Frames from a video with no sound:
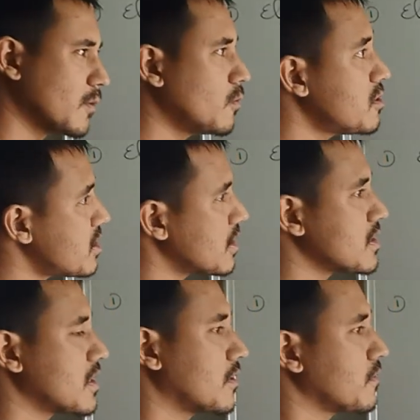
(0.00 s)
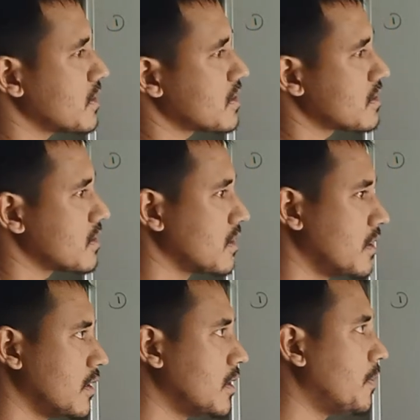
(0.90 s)
say Gaussian surface,
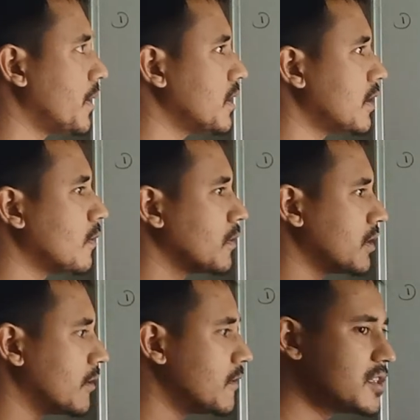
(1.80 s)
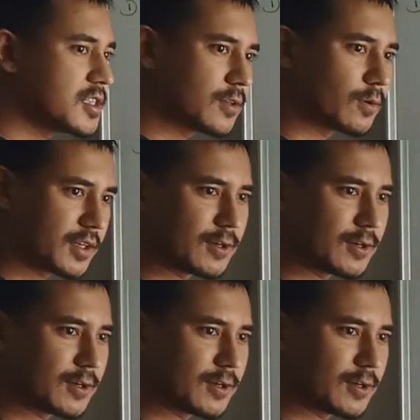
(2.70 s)
depending on the region or